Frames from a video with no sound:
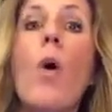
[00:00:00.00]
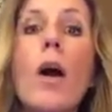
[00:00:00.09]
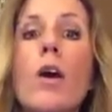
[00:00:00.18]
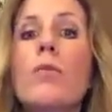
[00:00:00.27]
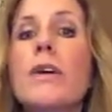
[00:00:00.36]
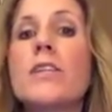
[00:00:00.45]

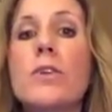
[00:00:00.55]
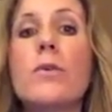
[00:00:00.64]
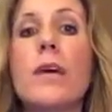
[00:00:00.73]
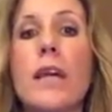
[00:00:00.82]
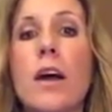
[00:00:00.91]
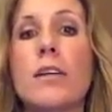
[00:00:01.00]
are we
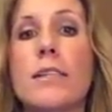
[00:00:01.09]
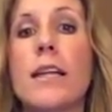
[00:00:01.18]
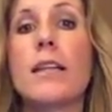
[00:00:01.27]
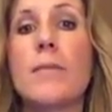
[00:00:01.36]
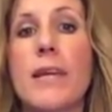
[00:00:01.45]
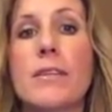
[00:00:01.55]
doing on a
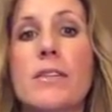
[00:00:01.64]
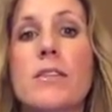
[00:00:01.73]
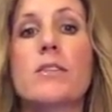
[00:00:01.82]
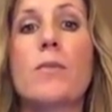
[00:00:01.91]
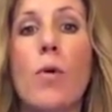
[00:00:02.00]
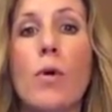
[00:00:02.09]
daily basis to
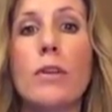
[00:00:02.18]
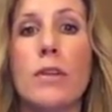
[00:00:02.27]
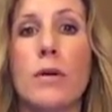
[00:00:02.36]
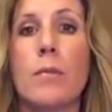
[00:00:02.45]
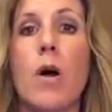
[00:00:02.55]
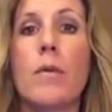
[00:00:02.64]
support
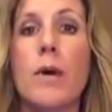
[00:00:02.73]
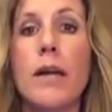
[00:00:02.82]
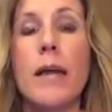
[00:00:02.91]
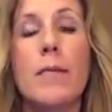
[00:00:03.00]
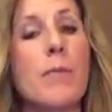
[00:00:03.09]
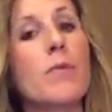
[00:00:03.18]
them? Arbonne came up with